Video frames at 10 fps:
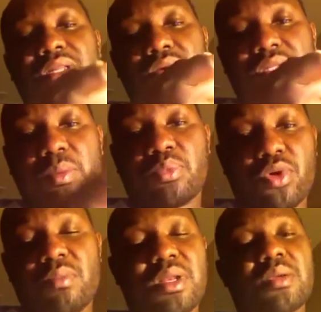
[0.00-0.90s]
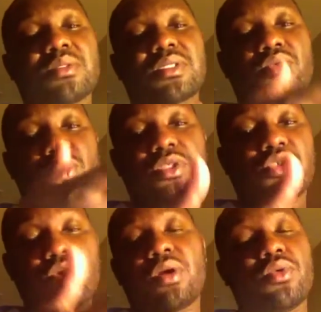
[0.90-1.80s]
the problems which
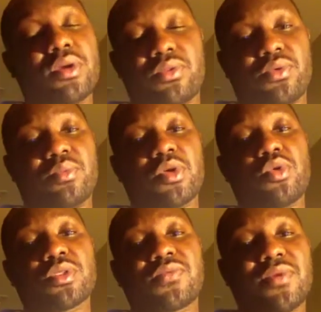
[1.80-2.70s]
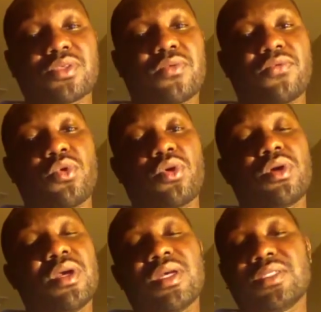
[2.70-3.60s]
you are going through because first of all,
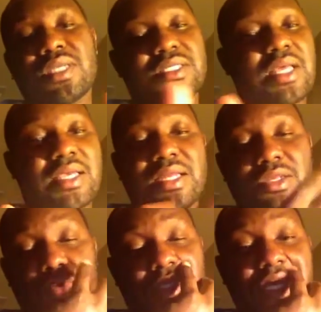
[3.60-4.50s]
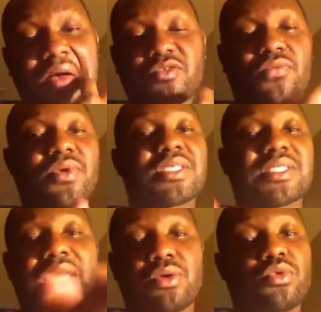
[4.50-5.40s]
just like any doctor have to first
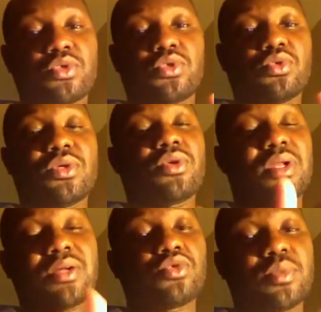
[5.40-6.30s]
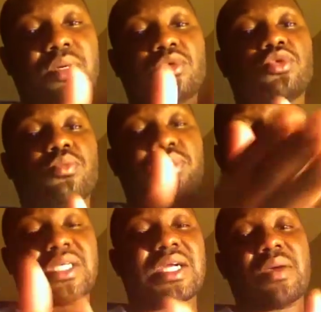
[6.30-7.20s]
diagnose you in order to be able to
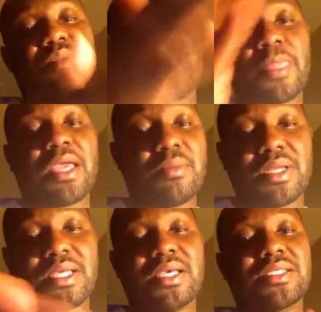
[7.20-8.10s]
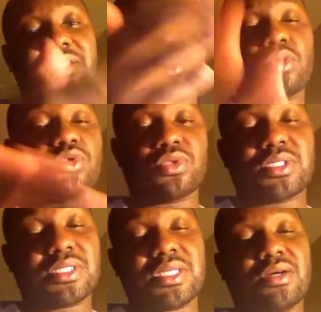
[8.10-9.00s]
prescribe a medication or to
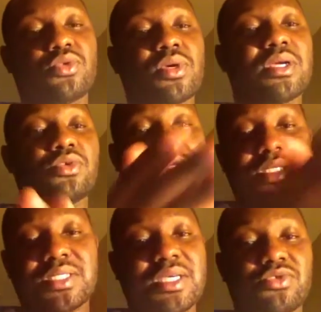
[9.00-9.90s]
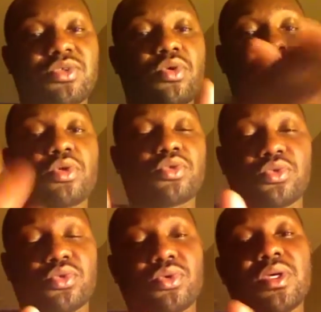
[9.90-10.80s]
tell you whether you need surgery or what to do